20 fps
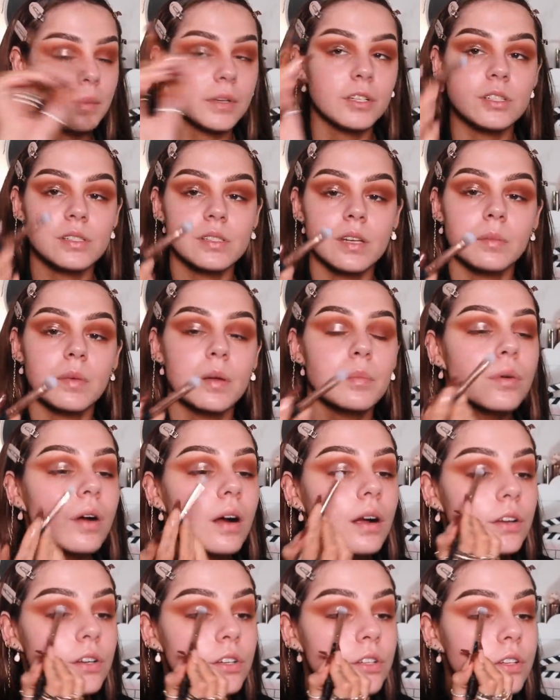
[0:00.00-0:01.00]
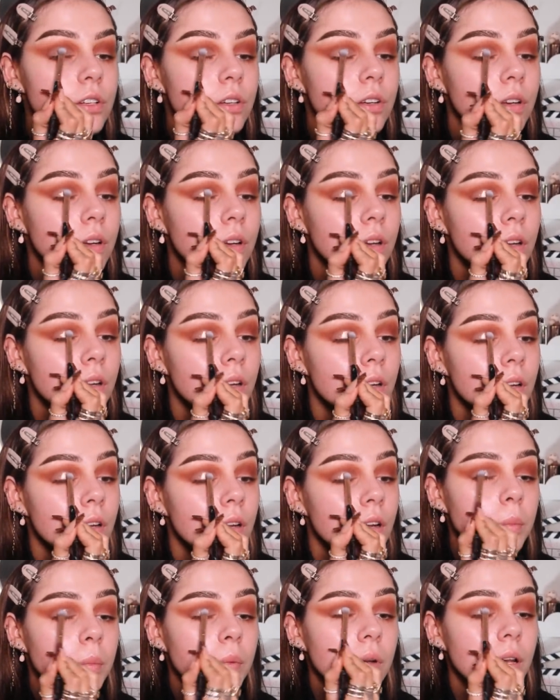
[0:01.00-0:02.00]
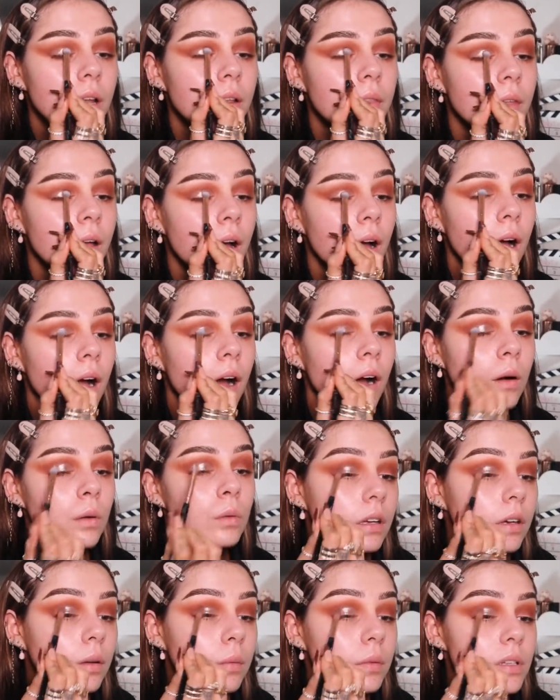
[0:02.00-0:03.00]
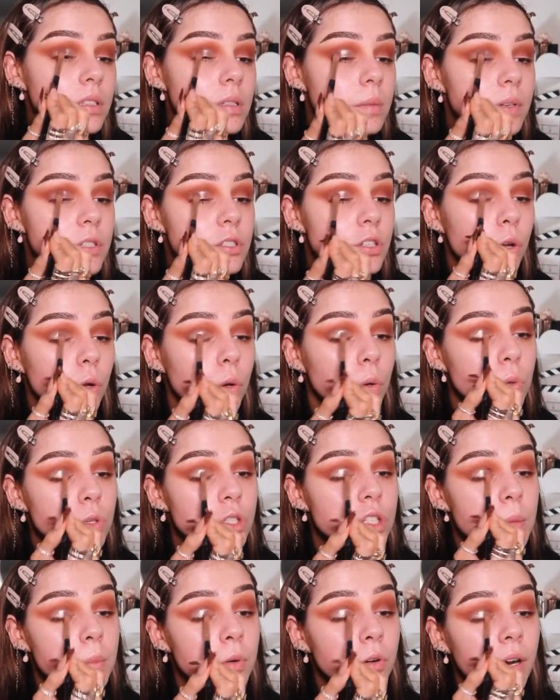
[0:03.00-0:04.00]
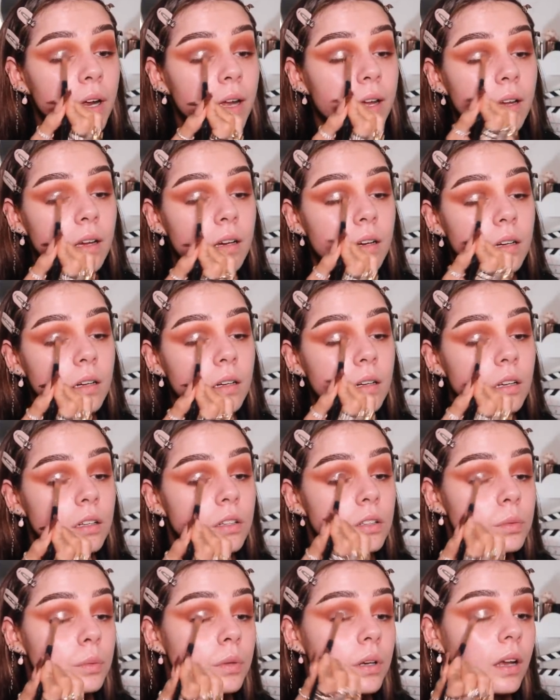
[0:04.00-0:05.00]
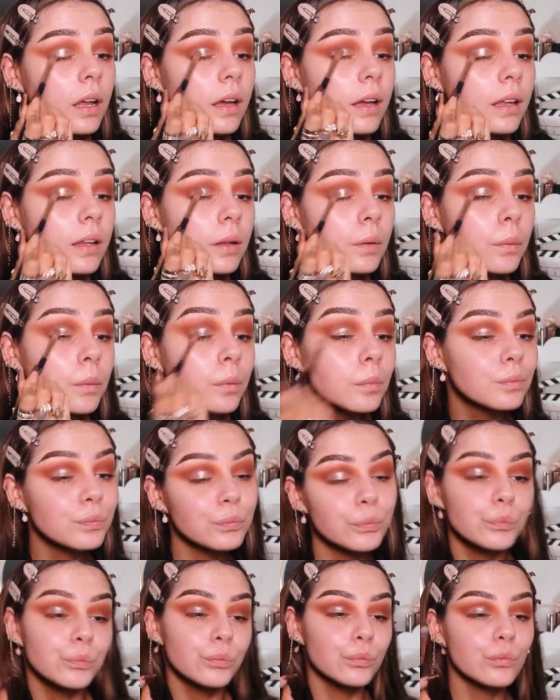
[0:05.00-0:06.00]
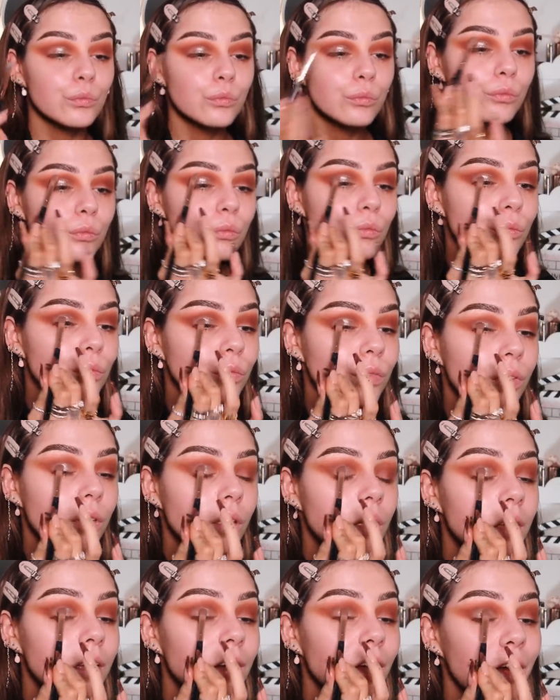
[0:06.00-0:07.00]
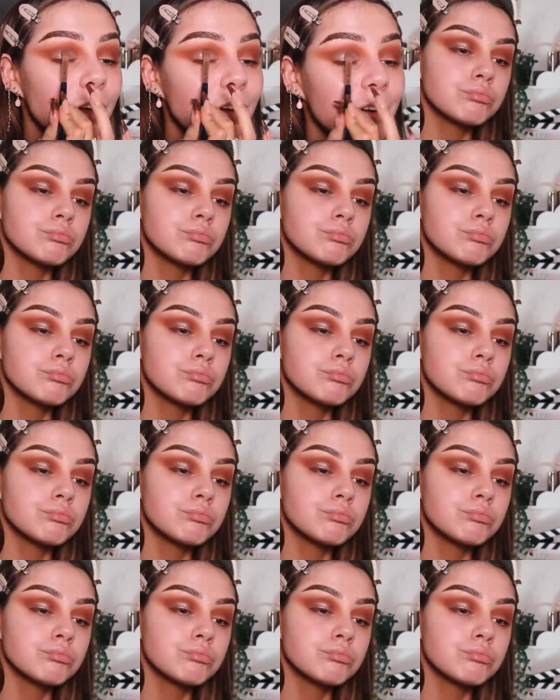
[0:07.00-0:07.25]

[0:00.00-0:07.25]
me just take my brush and kind of blend that out. I don't want it to be too shimmery. I just wanted like a little, you know?